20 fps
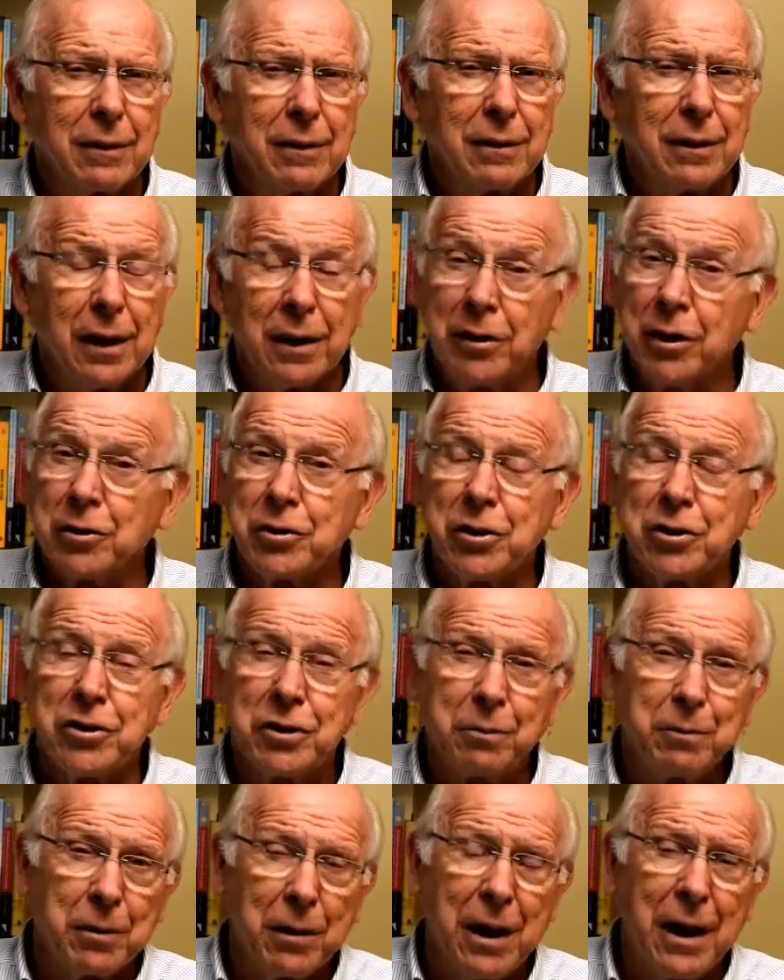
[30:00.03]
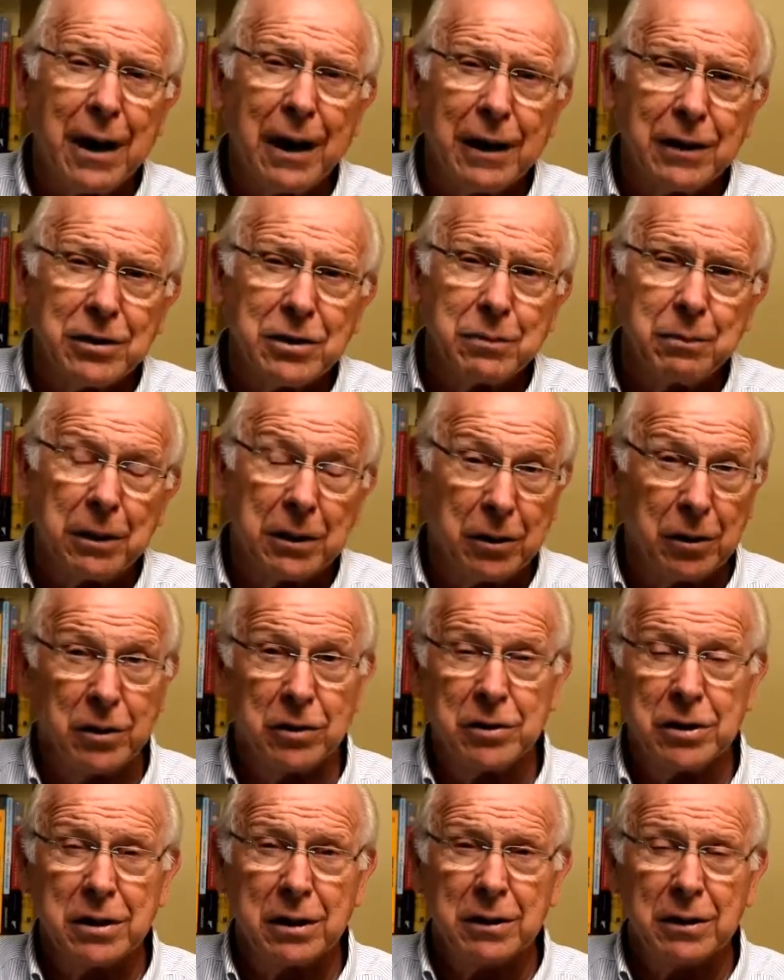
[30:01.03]
And there's a surprise,
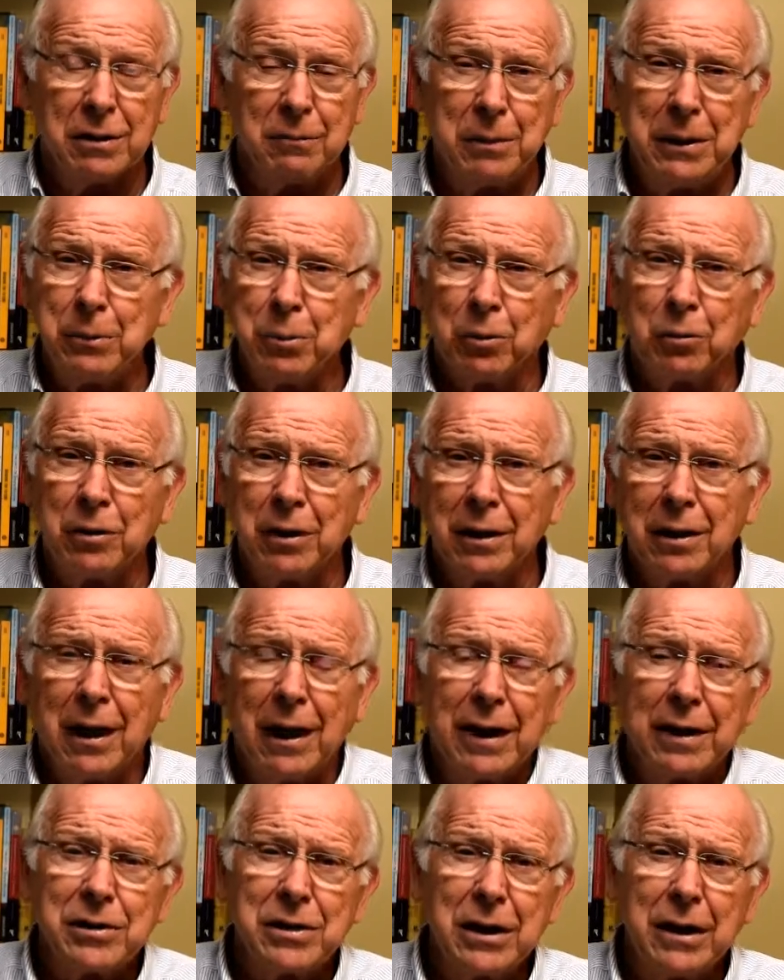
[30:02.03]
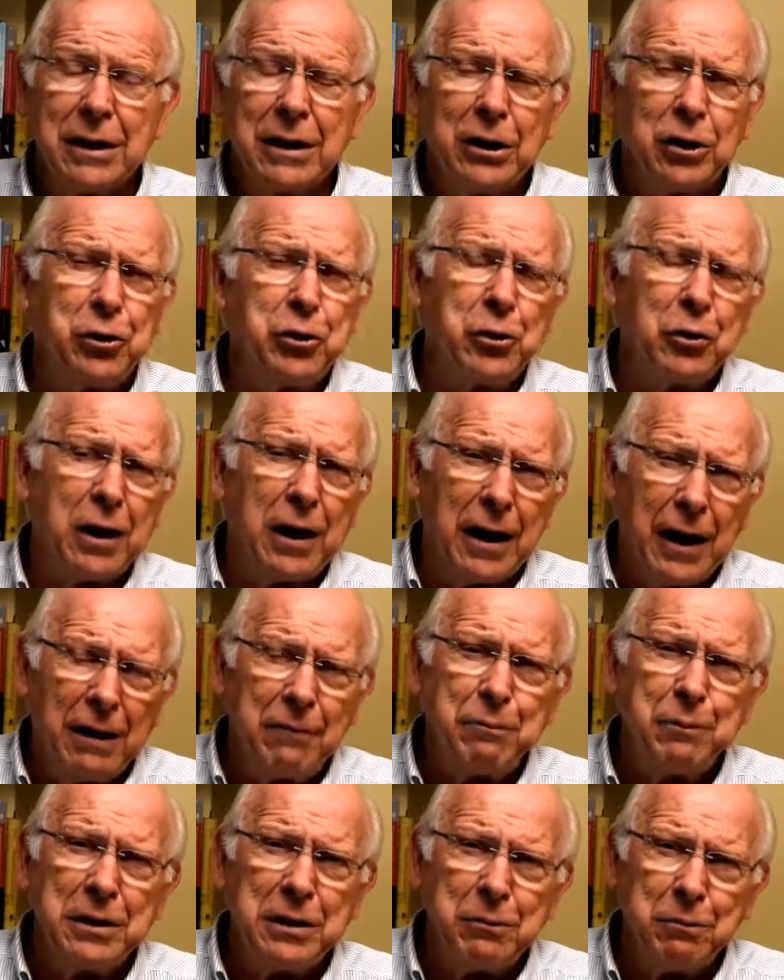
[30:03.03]
because people realize,
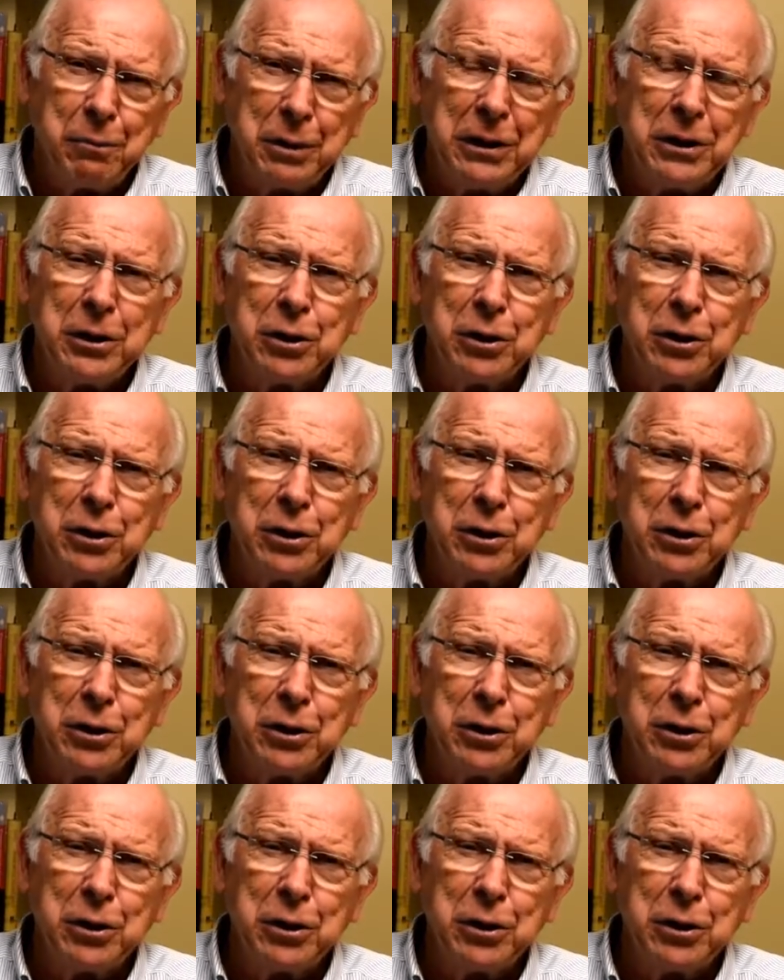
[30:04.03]
I've been being